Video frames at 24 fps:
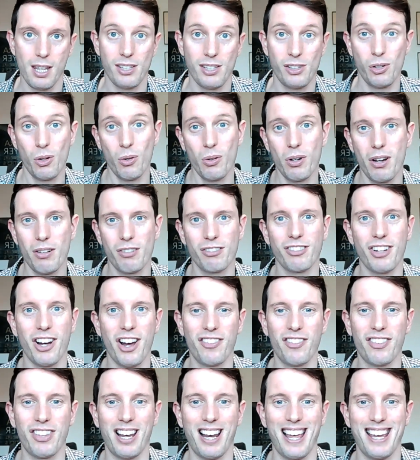sooner
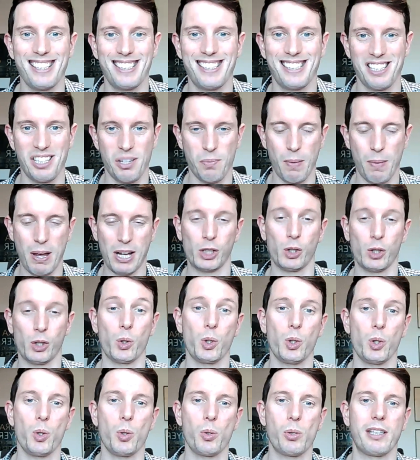rather than later to make
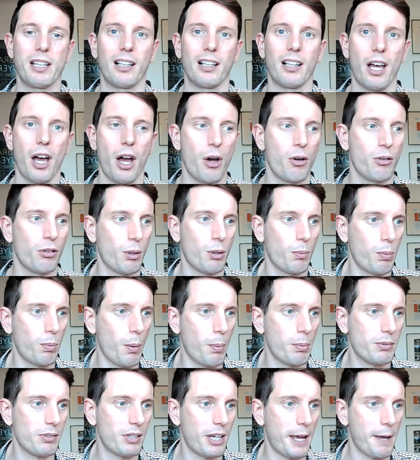sure you still own the
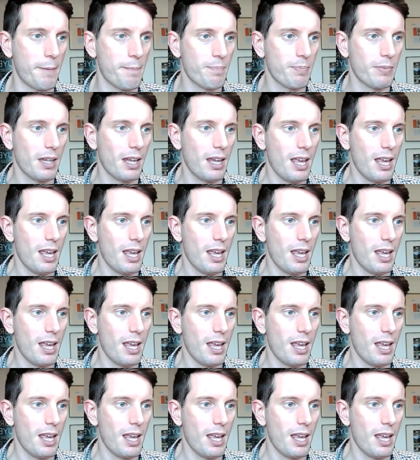property.